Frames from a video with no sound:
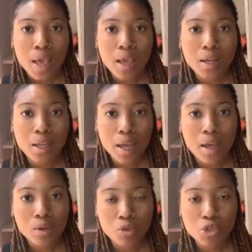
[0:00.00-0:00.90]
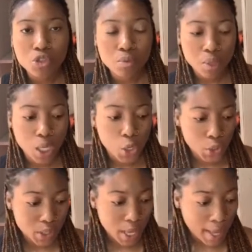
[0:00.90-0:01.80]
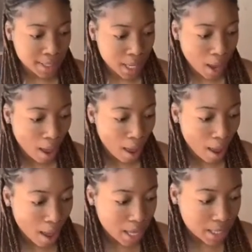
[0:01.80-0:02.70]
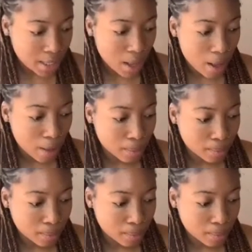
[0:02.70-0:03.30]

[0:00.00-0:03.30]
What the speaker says: it can also be looked at as a